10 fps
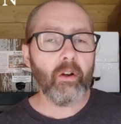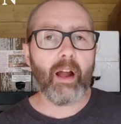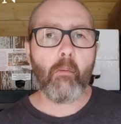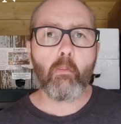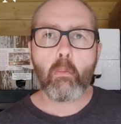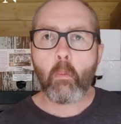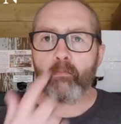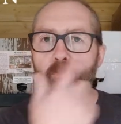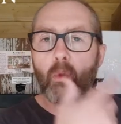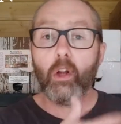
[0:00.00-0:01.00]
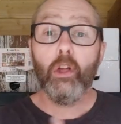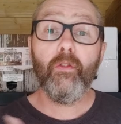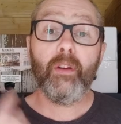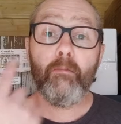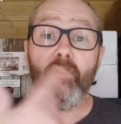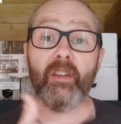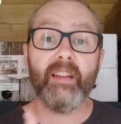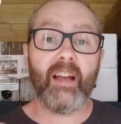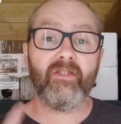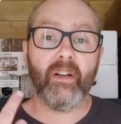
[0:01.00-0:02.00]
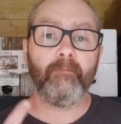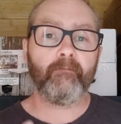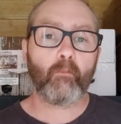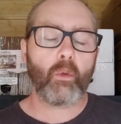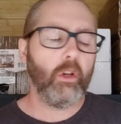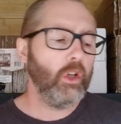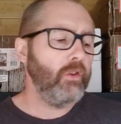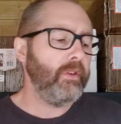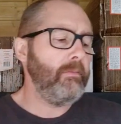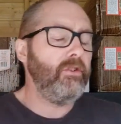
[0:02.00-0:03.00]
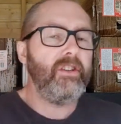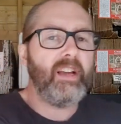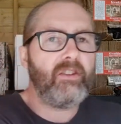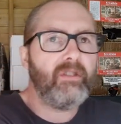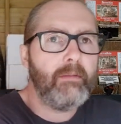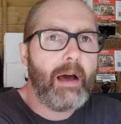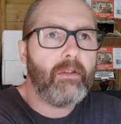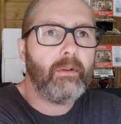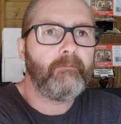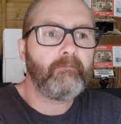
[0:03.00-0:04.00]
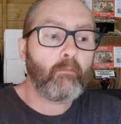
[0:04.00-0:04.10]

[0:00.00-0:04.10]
Okay. Lovely, moussey texture. Lovely, moussey texture in the mouth.